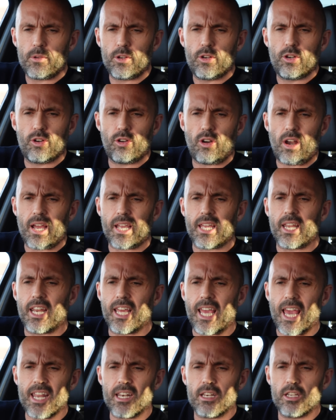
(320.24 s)
Cracking
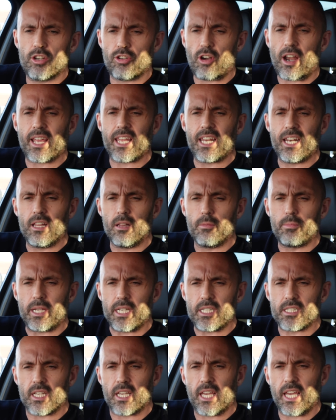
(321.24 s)
little
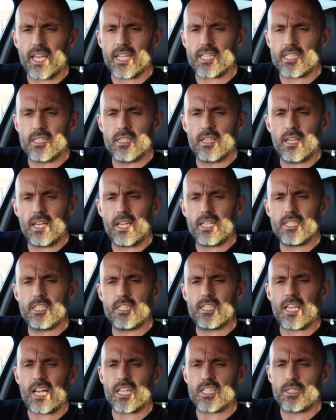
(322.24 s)
piece of kit,
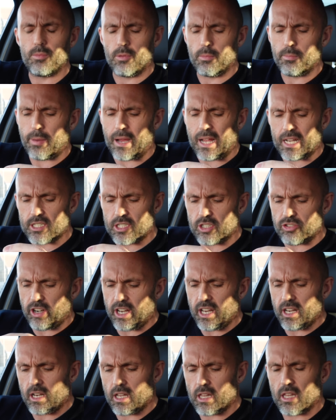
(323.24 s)
detachable
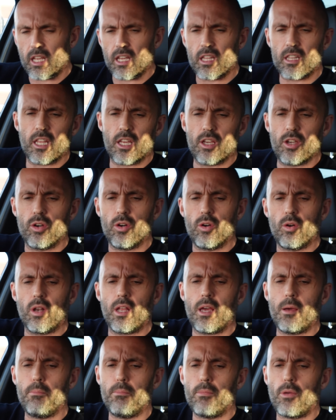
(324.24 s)
battery, and I think they
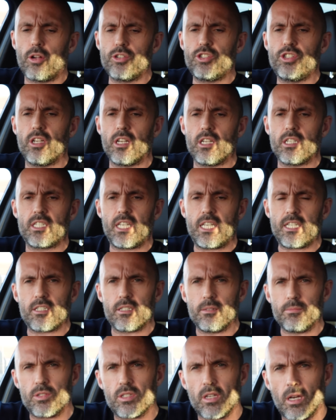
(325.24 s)
call it a modular
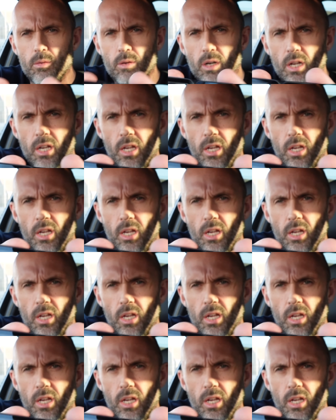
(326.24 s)
system. So